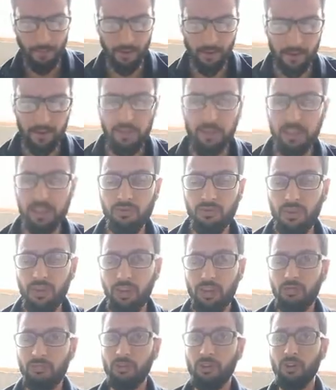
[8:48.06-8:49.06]
And he's
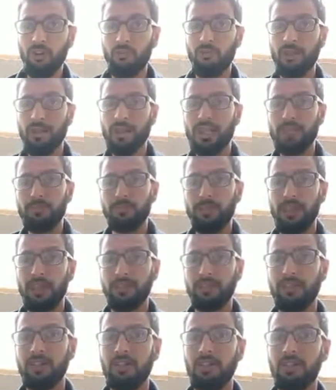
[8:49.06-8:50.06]
in favor of English
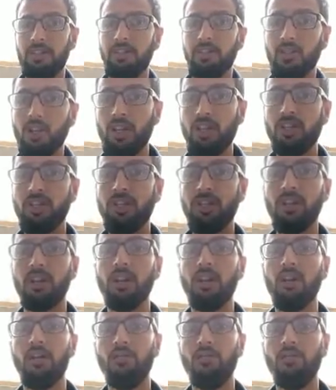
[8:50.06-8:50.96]
plays. He says that